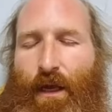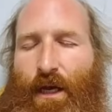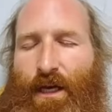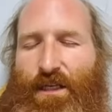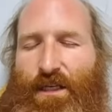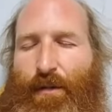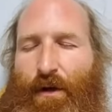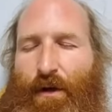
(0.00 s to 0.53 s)

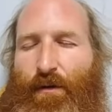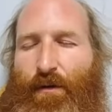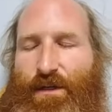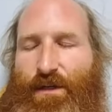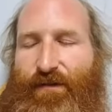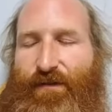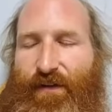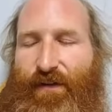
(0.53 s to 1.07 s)
with
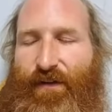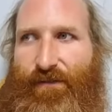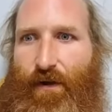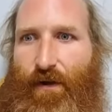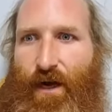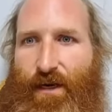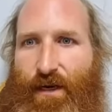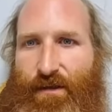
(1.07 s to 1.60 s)
Sophia's
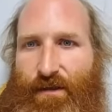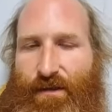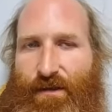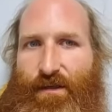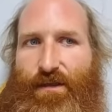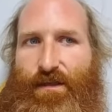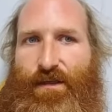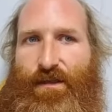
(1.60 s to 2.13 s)
friends
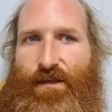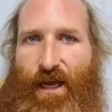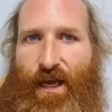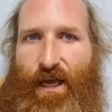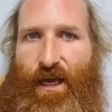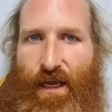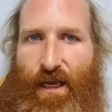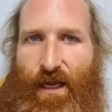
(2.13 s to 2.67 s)
today in
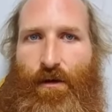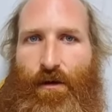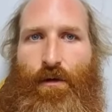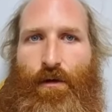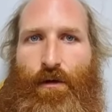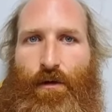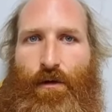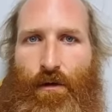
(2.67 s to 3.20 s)
New
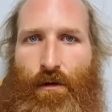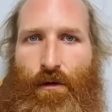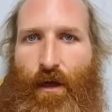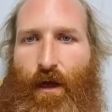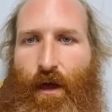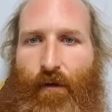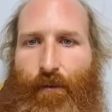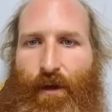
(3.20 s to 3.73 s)
York.
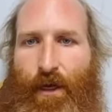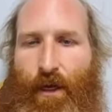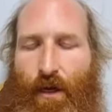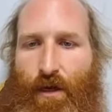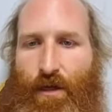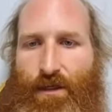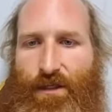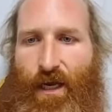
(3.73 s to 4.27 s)
I've been in
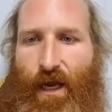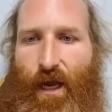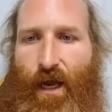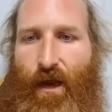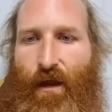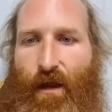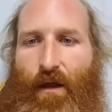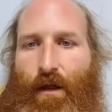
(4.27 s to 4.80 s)
contact
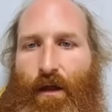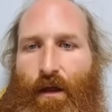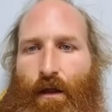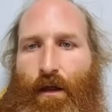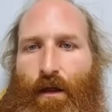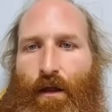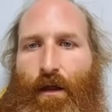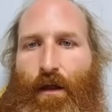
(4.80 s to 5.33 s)

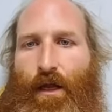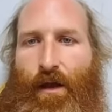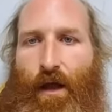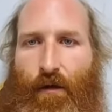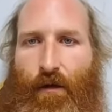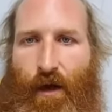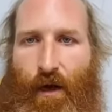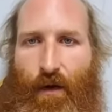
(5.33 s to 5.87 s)

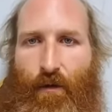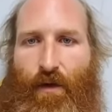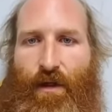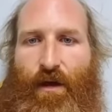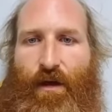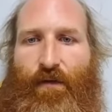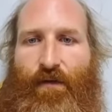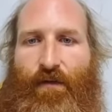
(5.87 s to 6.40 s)
indirectly with her
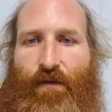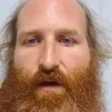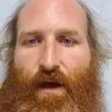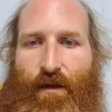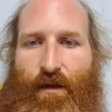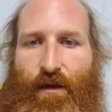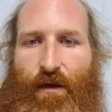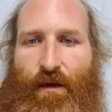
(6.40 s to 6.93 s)

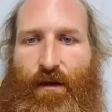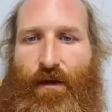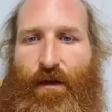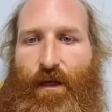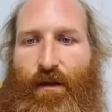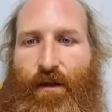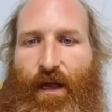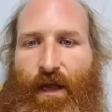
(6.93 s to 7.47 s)
father.
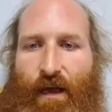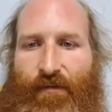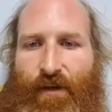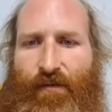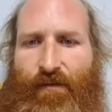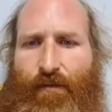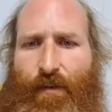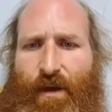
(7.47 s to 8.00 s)
They have the
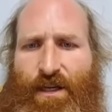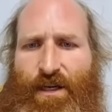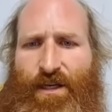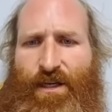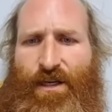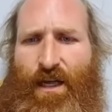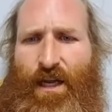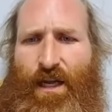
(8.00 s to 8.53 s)
information they
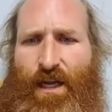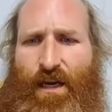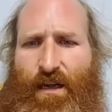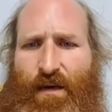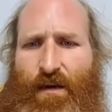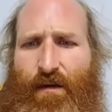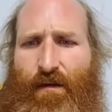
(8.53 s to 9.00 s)
need in.